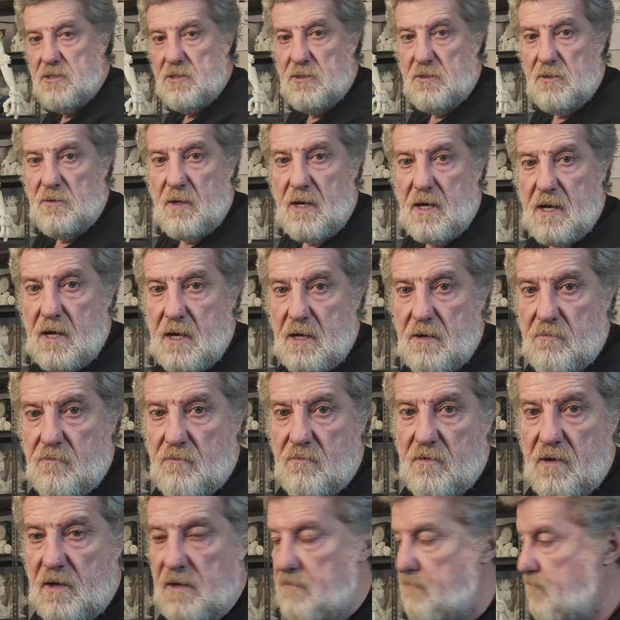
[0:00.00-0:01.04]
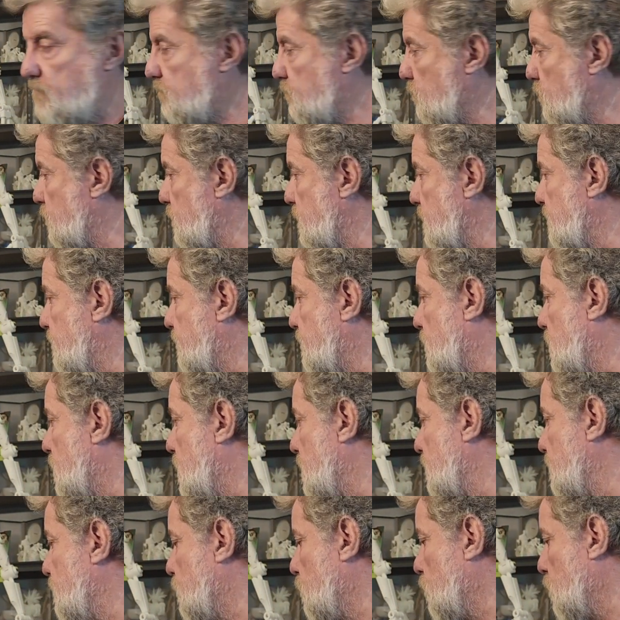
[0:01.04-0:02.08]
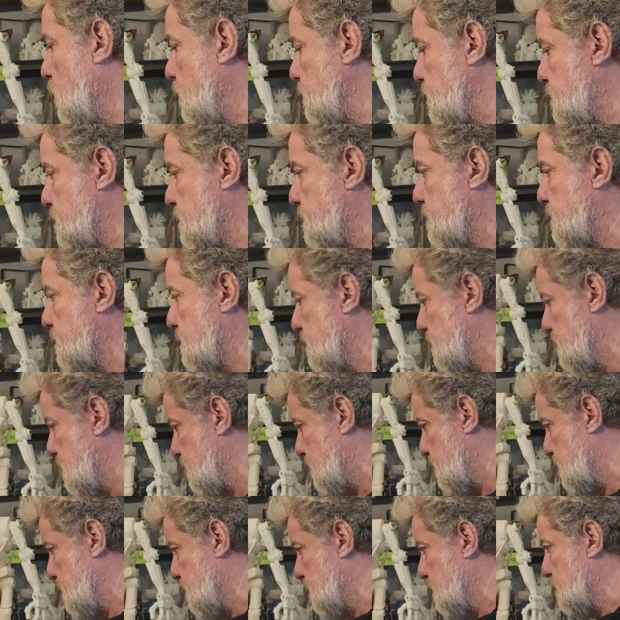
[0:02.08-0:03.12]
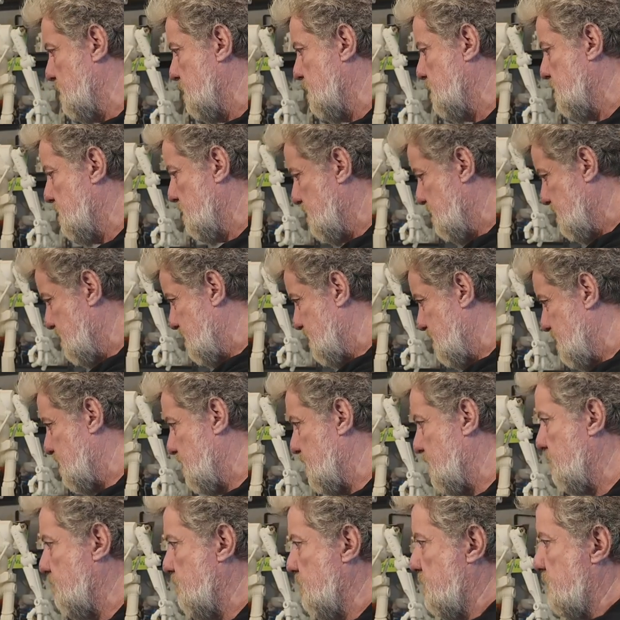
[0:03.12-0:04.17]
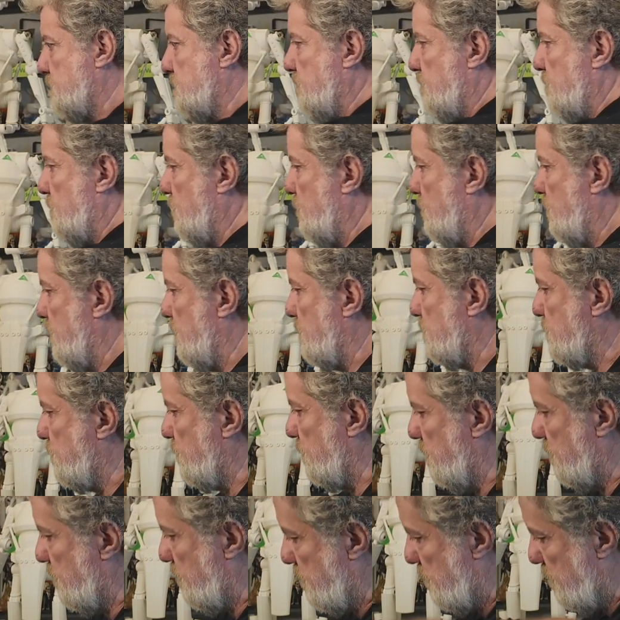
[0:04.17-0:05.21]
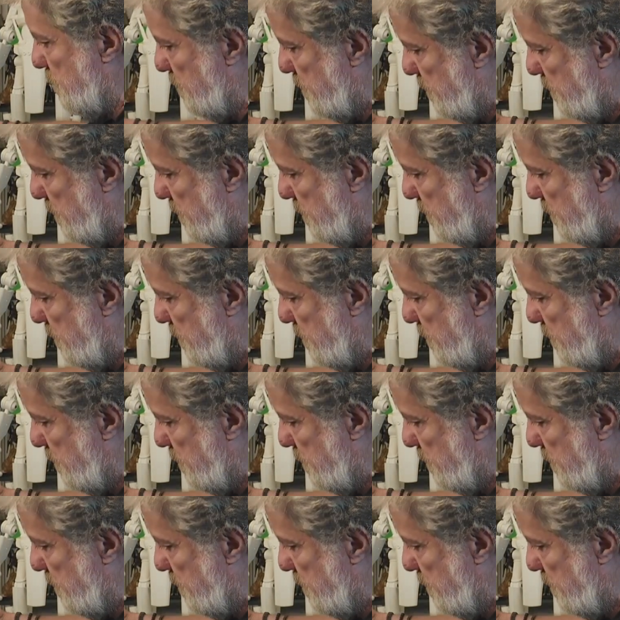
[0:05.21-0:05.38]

to 145 watts. Let's have a look what else we got on